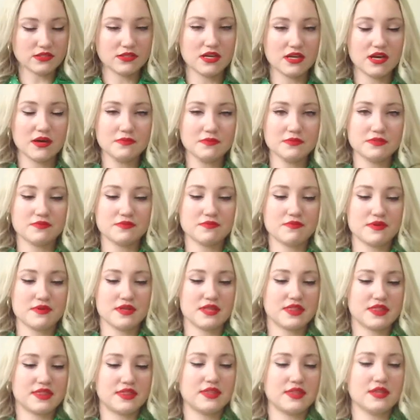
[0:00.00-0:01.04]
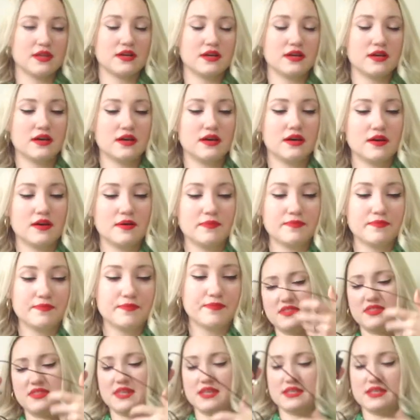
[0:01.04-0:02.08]
comes with
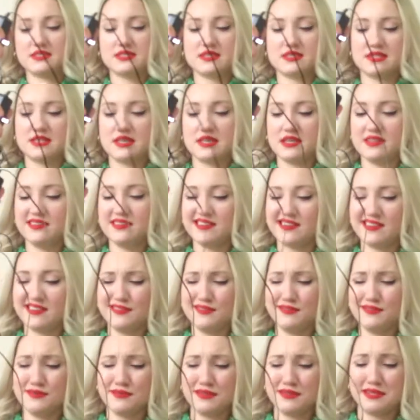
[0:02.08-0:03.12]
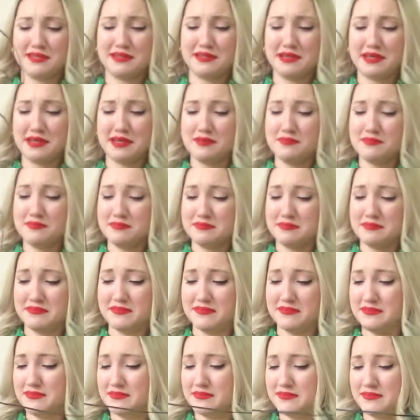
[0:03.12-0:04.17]
this thing that I don't know the name.
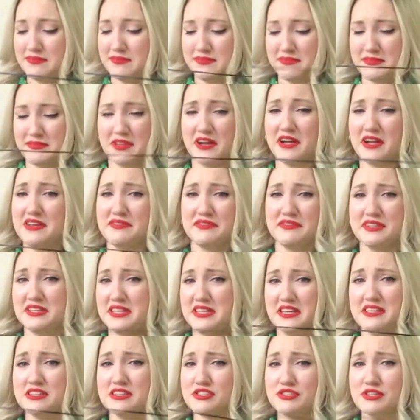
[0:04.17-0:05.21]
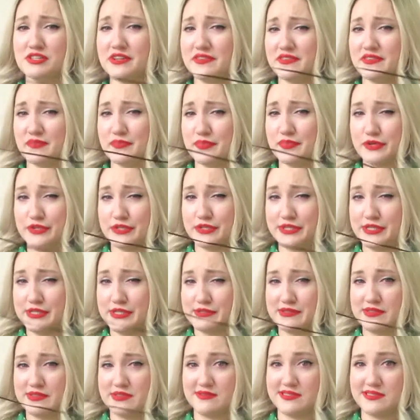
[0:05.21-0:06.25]
Not even English, not even
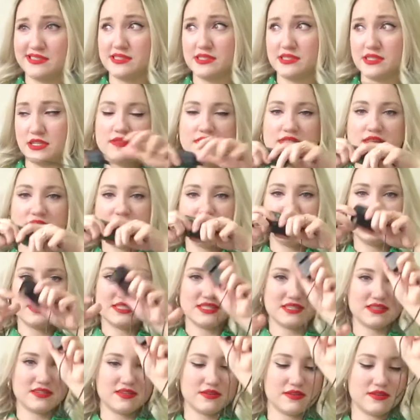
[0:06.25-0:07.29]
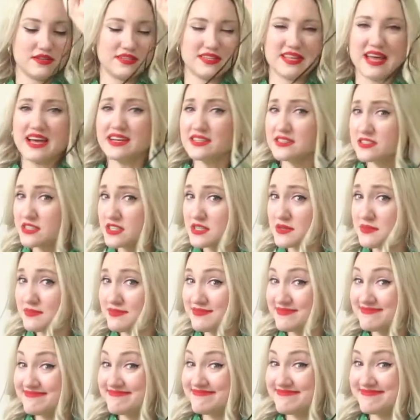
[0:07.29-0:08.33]
Portuguese. So this connector,
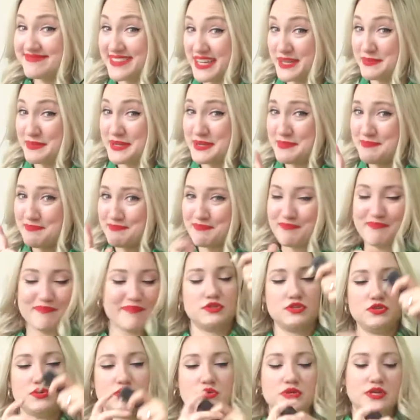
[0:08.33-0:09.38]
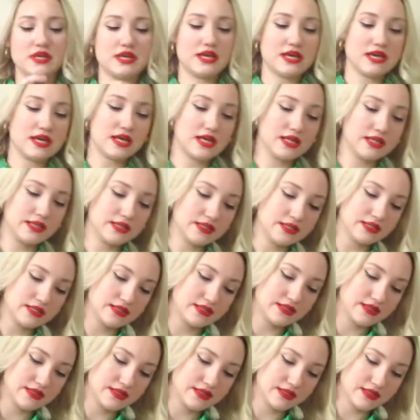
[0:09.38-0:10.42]
maybe you can
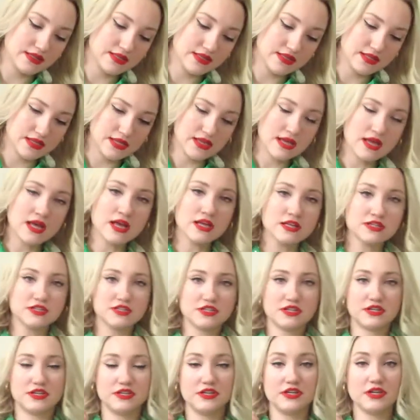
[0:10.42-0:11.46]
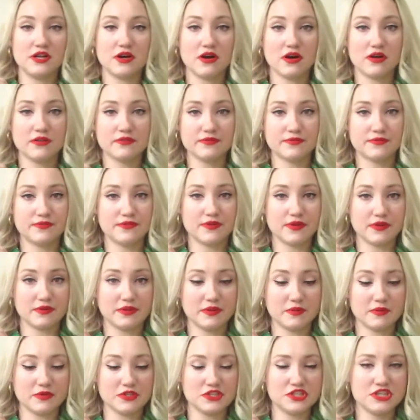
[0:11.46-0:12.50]
turn it on from the
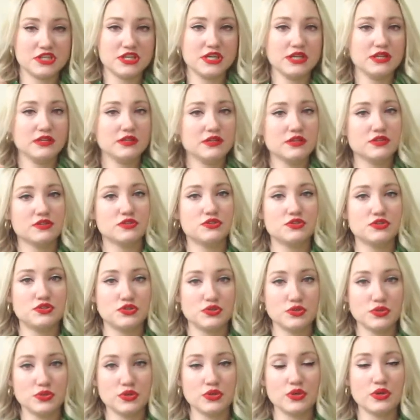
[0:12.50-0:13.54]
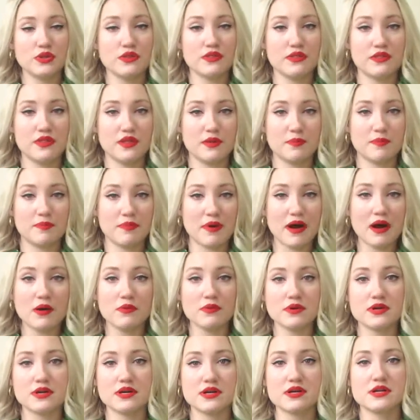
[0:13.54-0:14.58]
machine to the
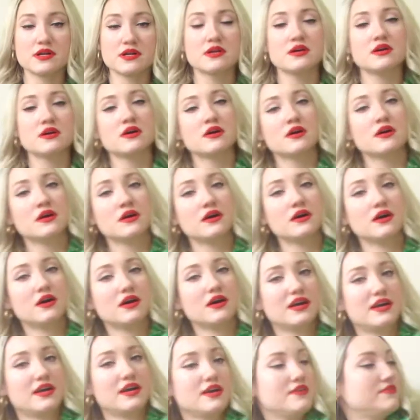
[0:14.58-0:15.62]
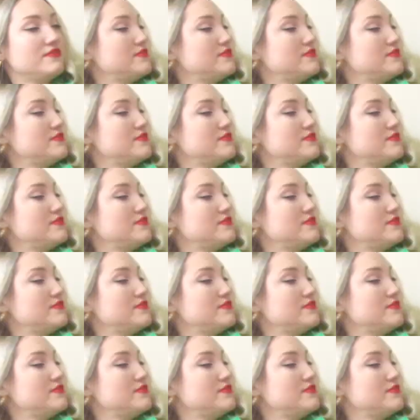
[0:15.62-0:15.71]
power. I have